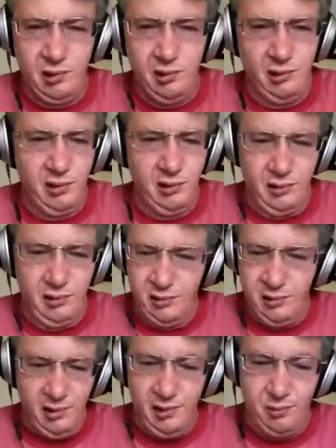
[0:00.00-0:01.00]
because
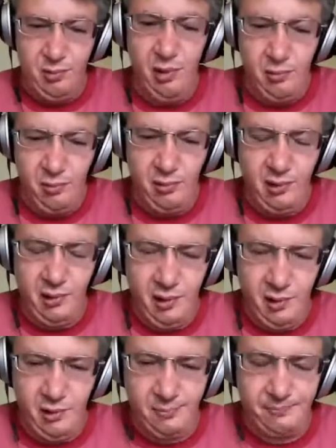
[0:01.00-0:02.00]
it's probably
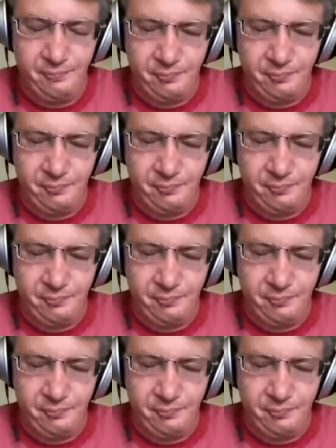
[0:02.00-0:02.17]
there.